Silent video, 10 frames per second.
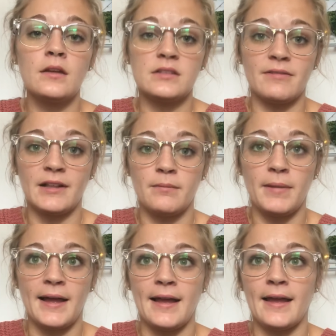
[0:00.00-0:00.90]
developed
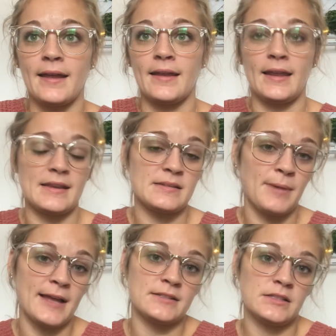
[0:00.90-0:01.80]
by Andy
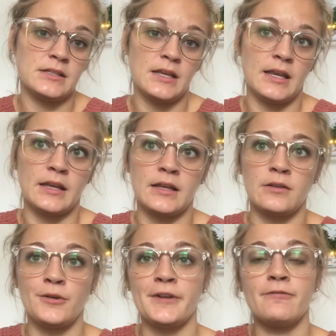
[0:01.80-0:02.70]
Bondi
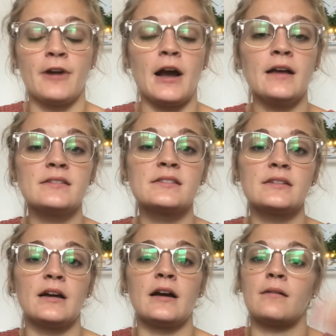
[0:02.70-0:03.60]
and Lori Frost.